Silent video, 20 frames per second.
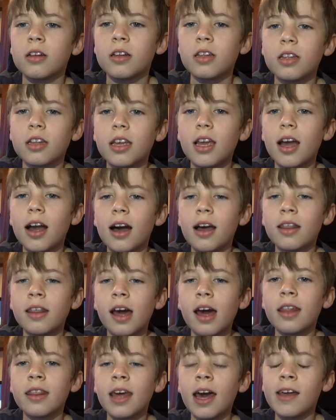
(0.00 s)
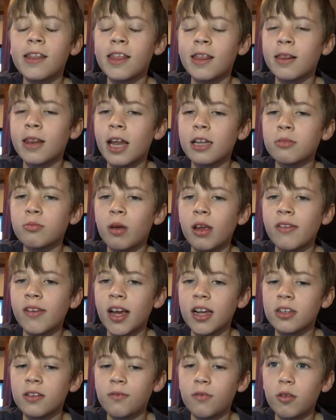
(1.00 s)
Yeah, that that that's my
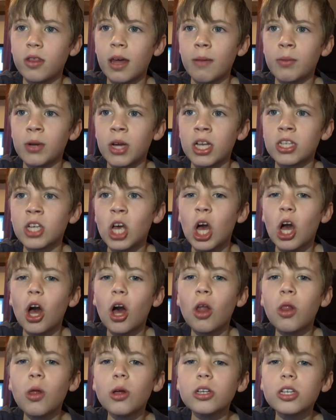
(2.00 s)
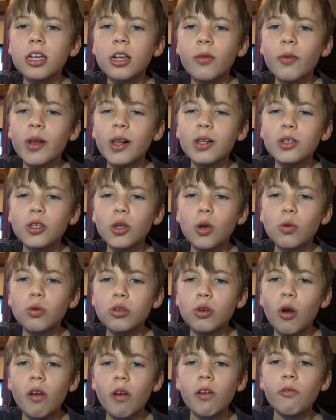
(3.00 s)
reaction for them guys. Oh look, she's feeling so
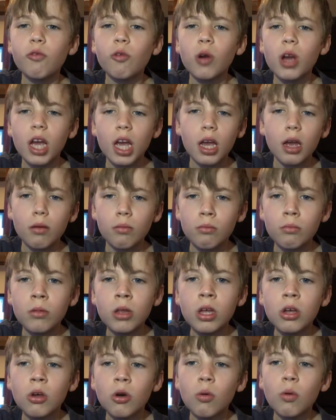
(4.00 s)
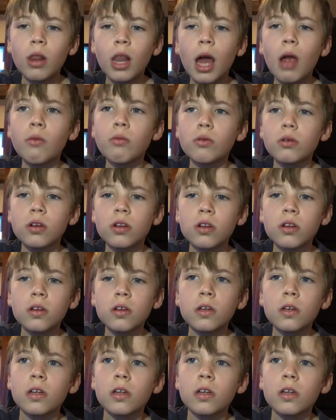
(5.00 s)
sorry for him. Well, I wouldn't.